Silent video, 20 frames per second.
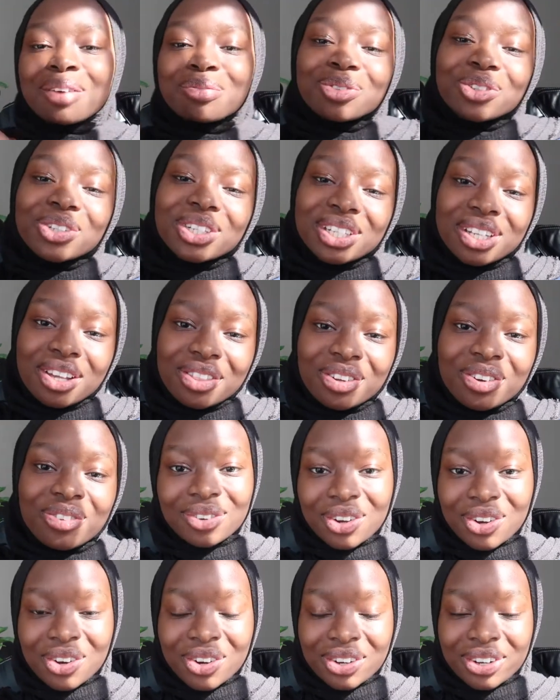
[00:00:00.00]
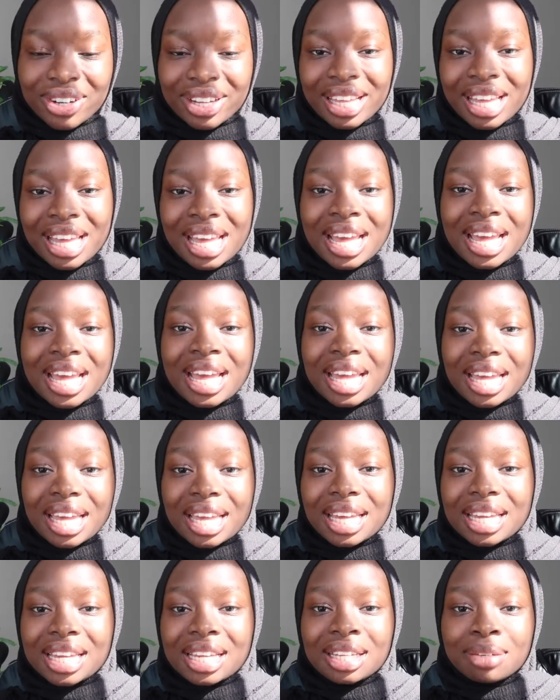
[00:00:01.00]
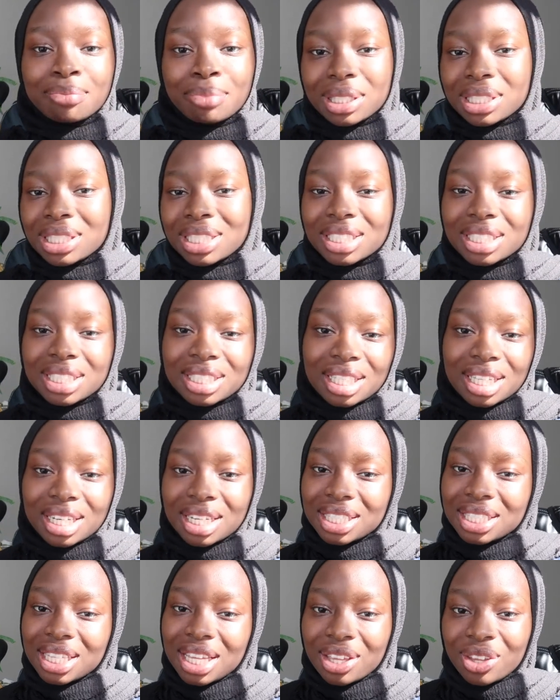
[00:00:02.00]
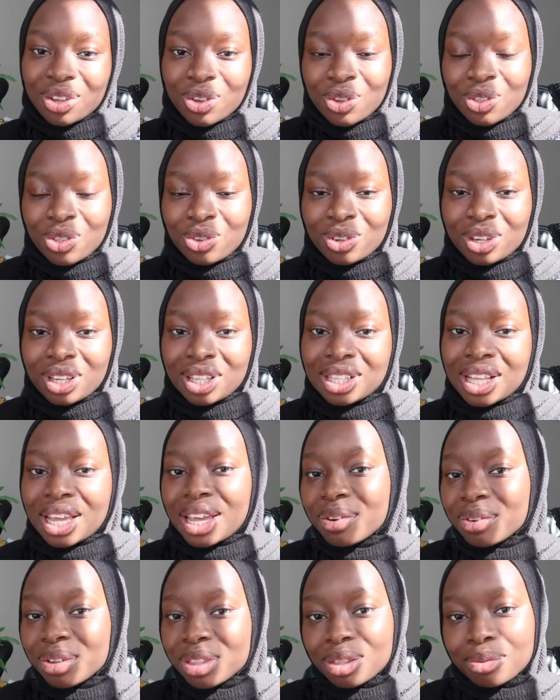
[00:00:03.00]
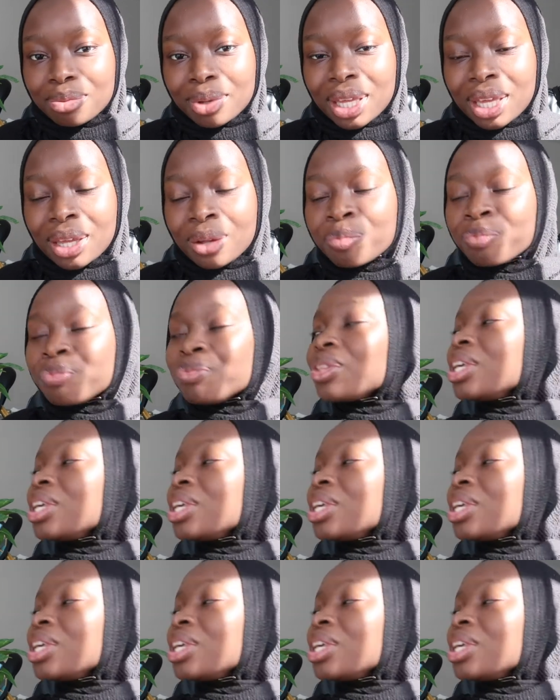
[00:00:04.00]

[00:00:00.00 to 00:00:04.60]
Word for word: I'm doing another vlog and basically just gonna take you through the day with me.